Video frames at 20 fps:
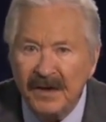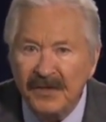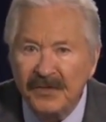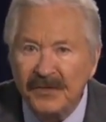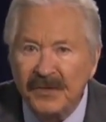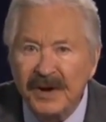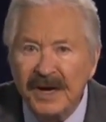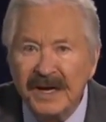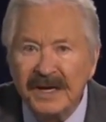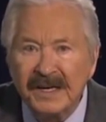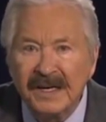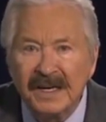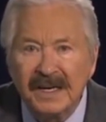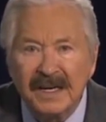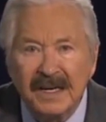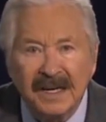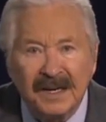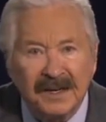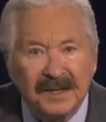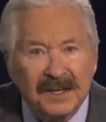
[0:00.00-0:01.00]
threat,
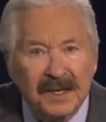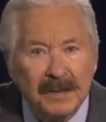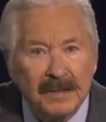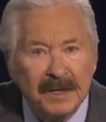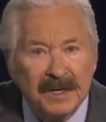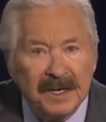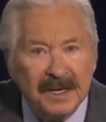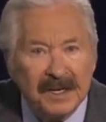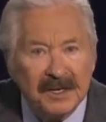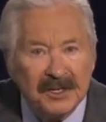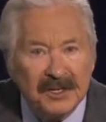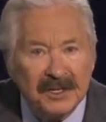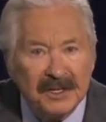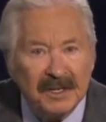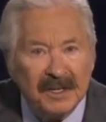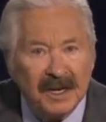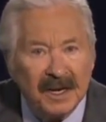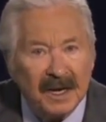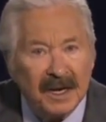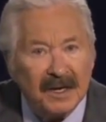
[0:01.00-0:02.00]

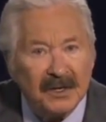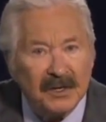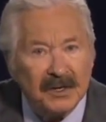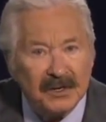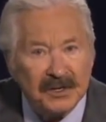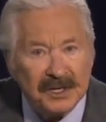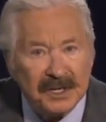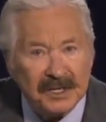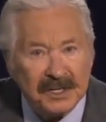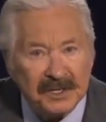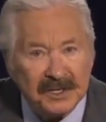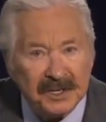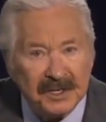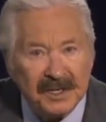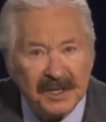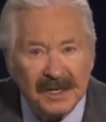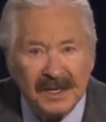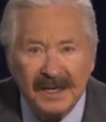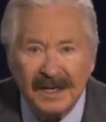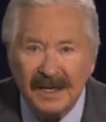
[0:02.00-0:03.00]
intimidation,
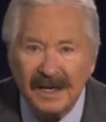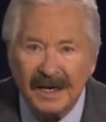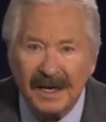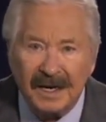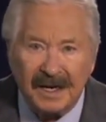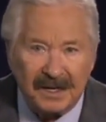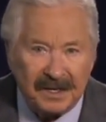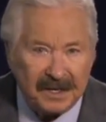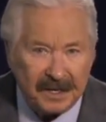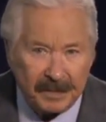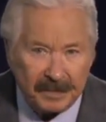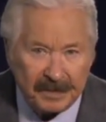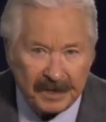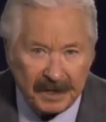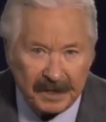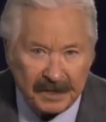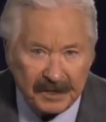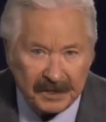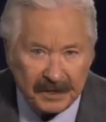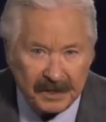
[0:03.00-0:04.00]
accusation, and
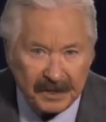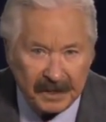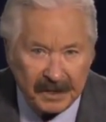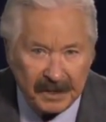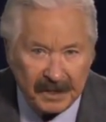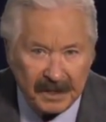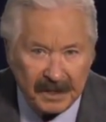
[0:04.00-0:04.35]
temptation.